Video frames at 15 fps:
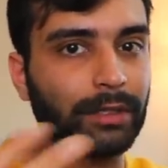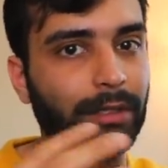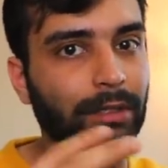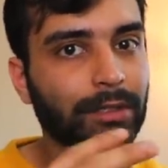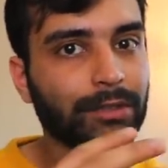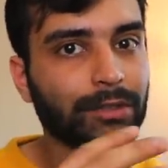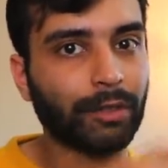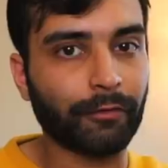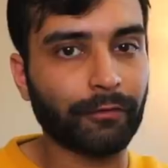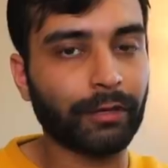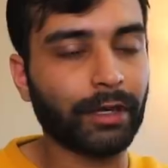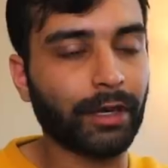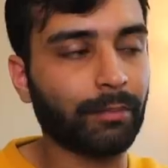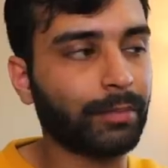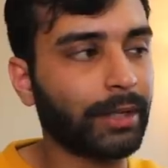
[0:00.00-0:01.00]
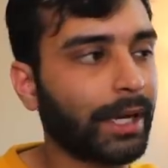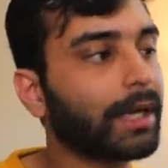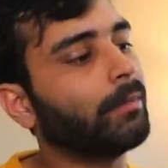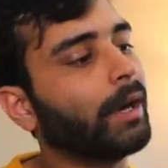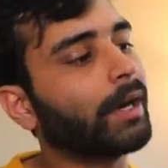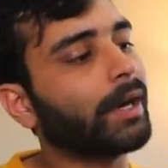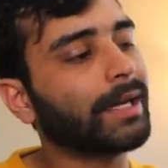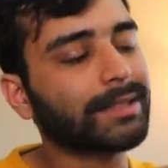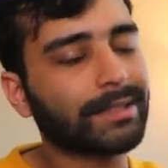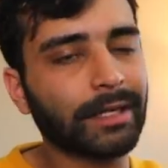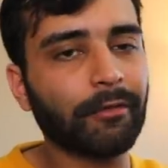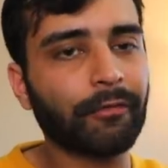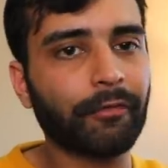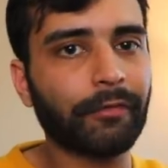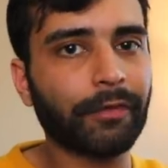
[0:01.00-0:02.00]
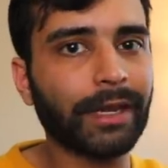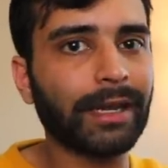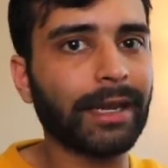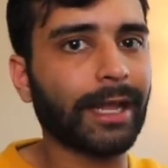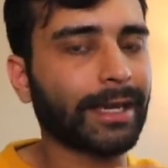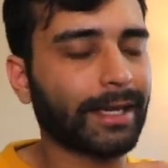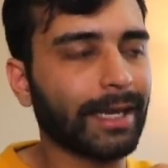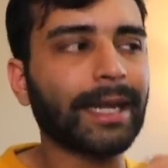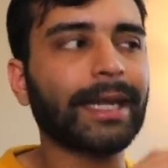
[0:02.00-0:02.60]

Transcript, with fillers: the software update but I still feel like